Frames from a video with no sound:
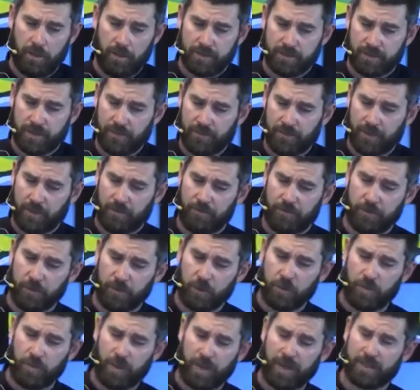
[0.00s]
stuff like
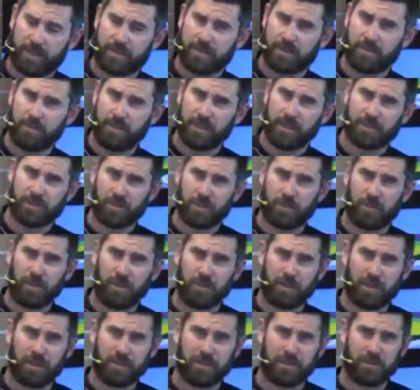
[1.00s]
food banks that make sure
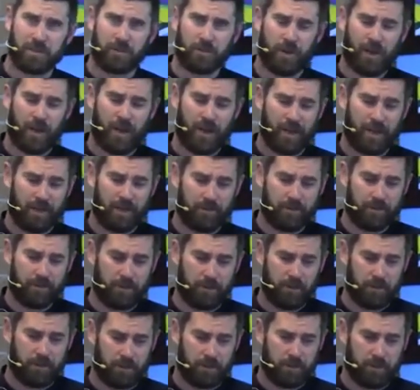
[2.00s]
people can survive,
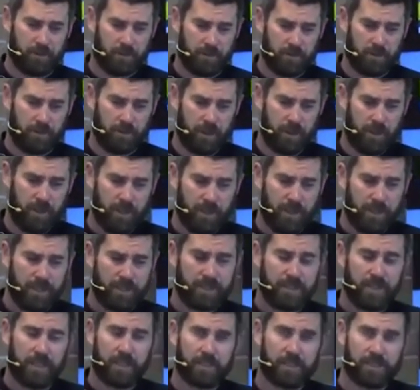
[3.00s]

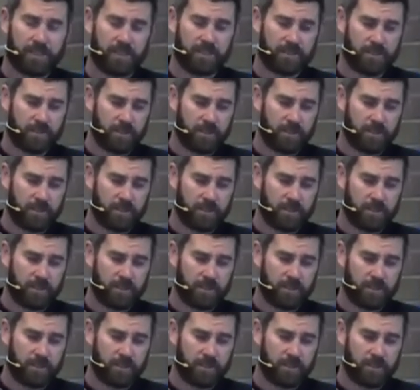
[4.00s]
addiction